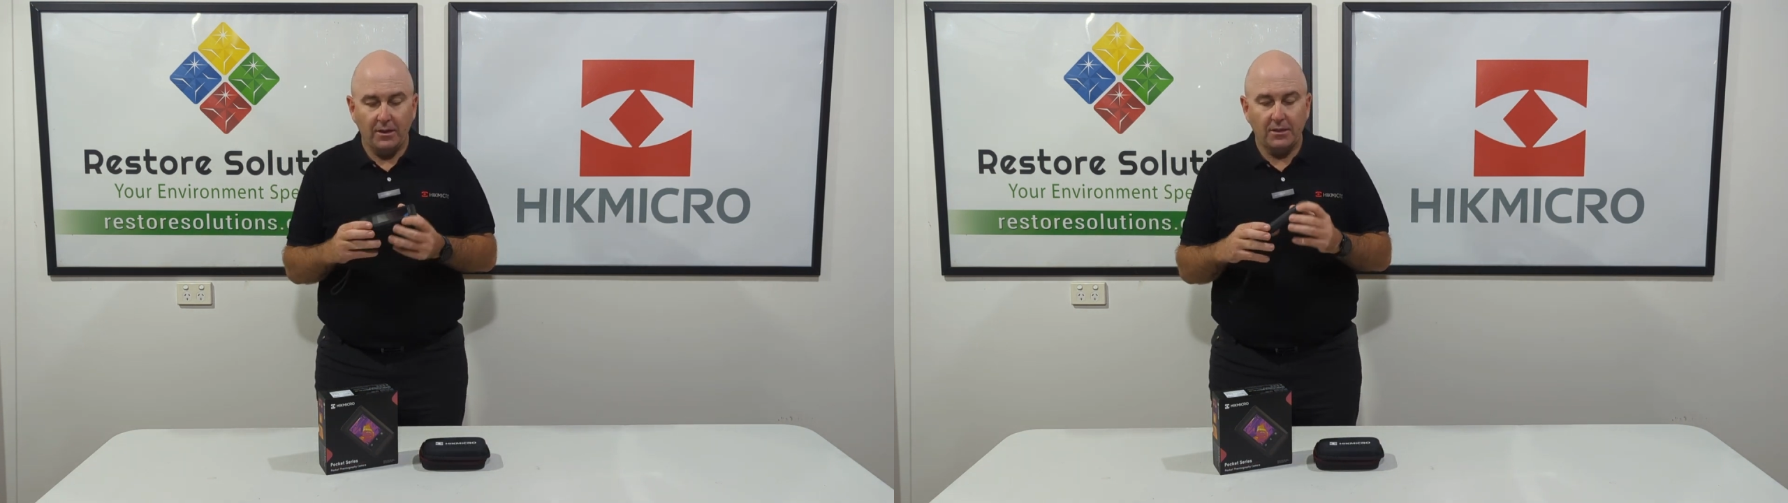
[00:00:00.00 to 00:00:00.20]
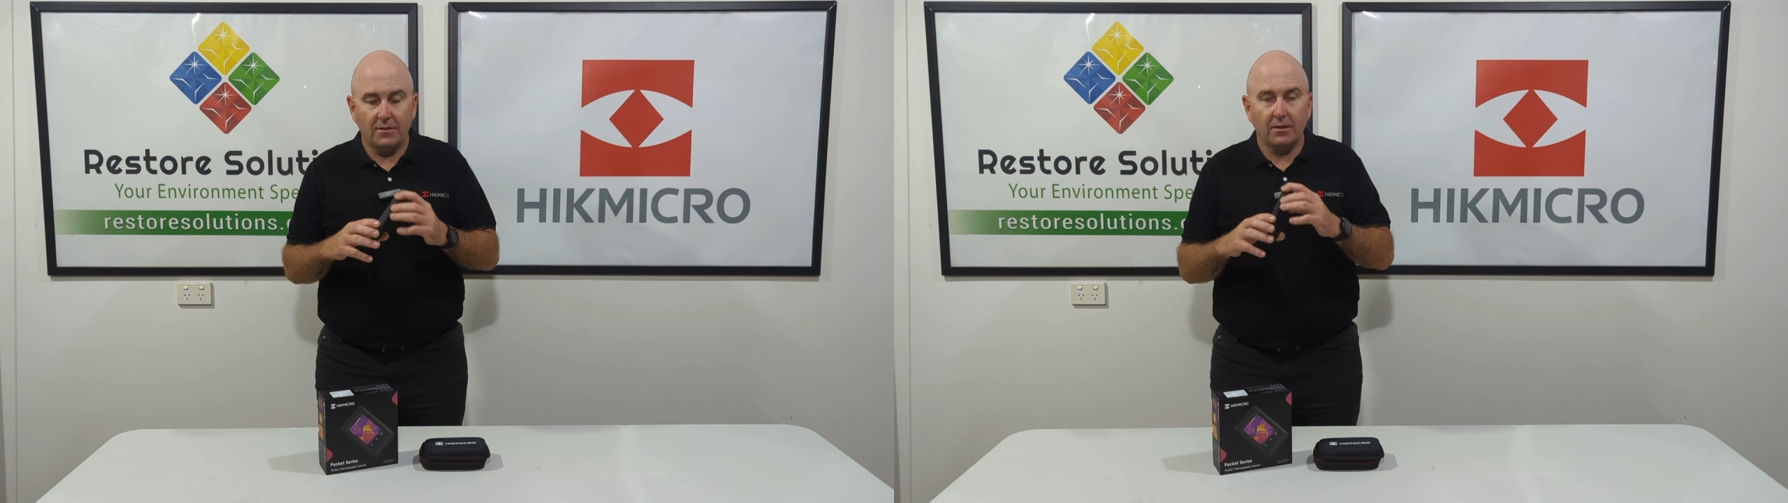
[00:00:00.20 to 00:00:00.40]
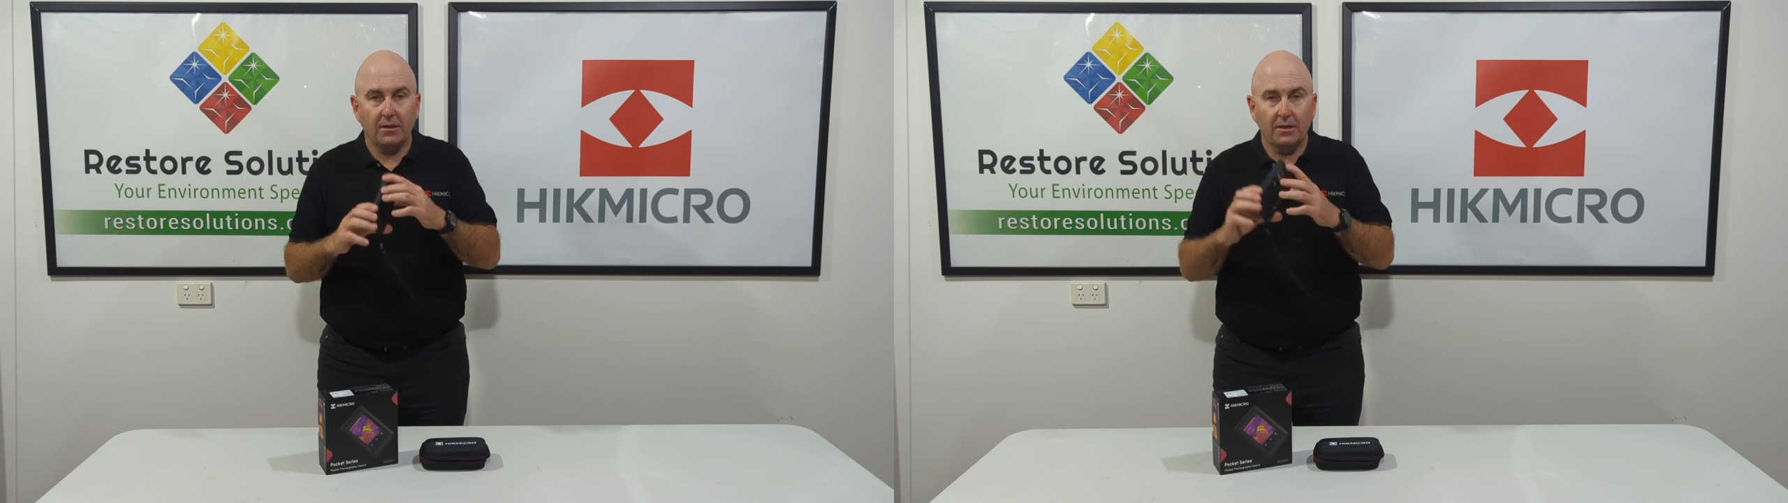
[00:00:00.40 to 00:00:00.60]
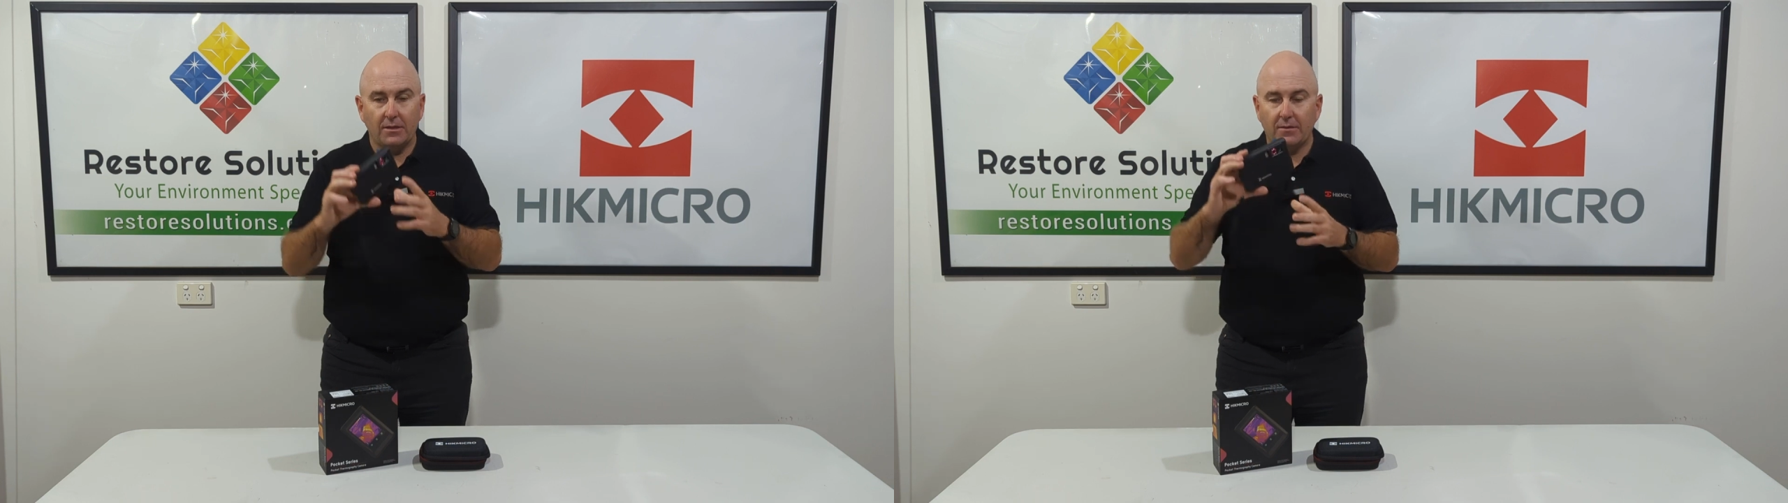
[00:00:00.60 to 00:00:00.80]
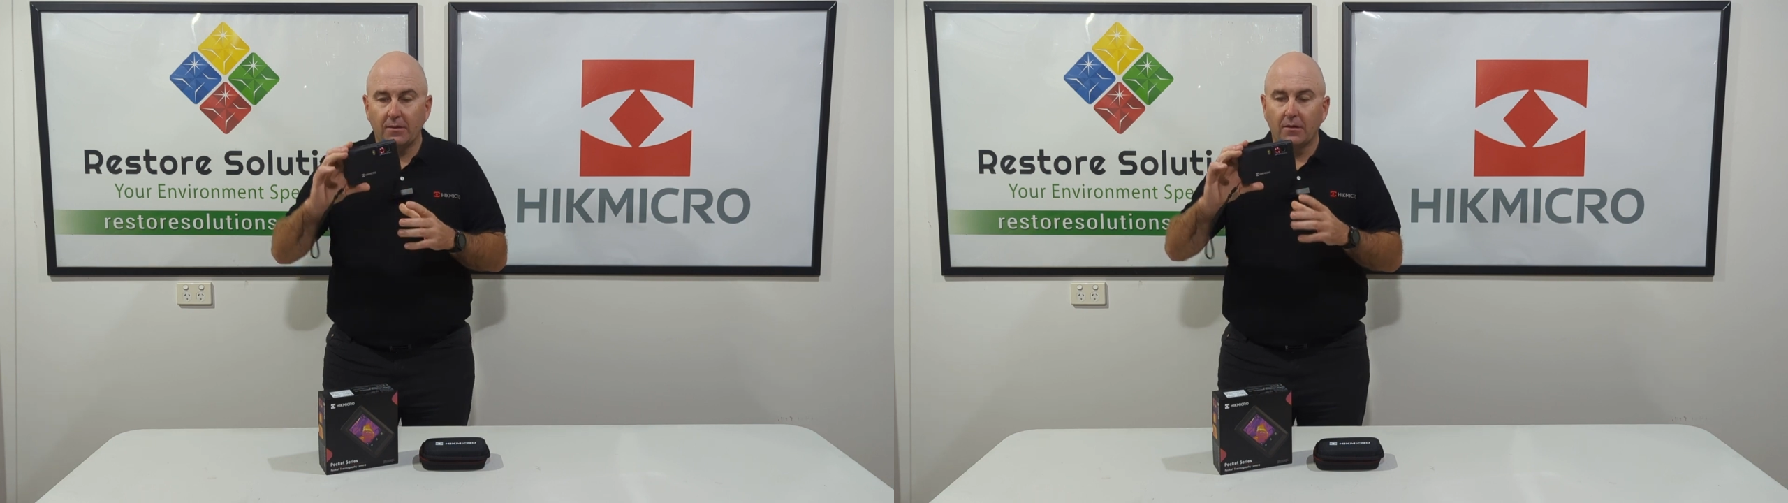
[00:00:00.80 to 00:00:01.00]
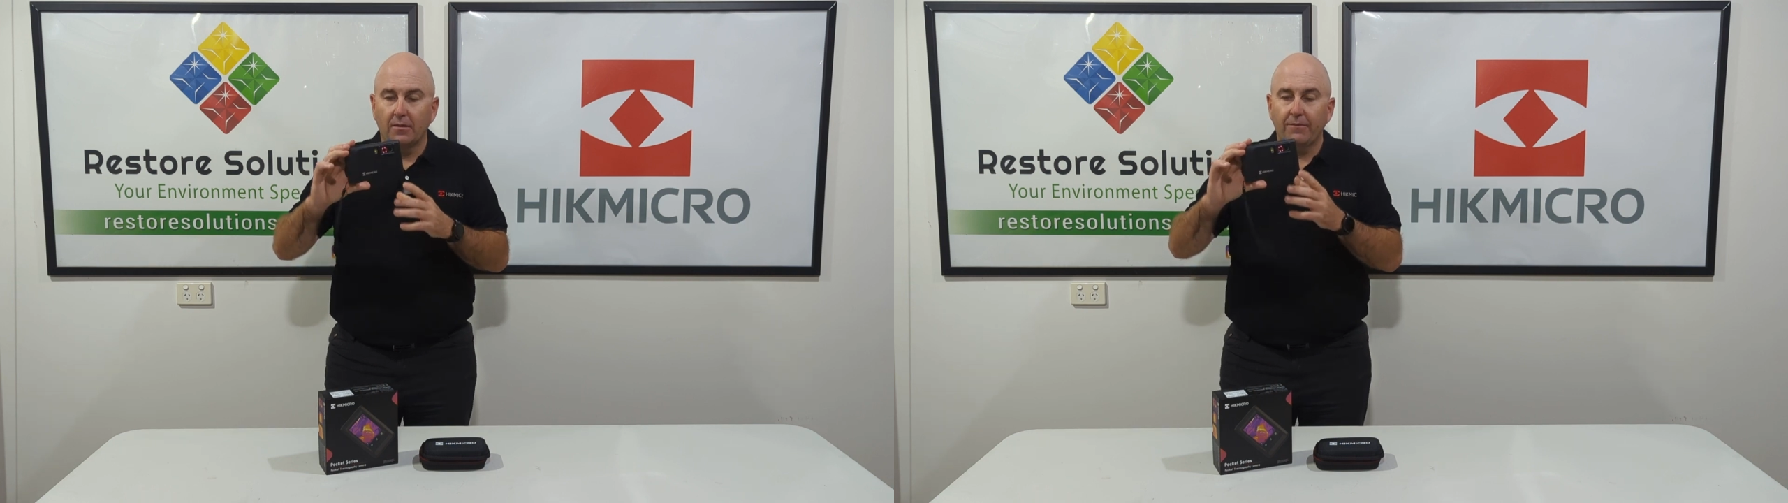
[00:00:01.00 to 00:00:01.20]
It's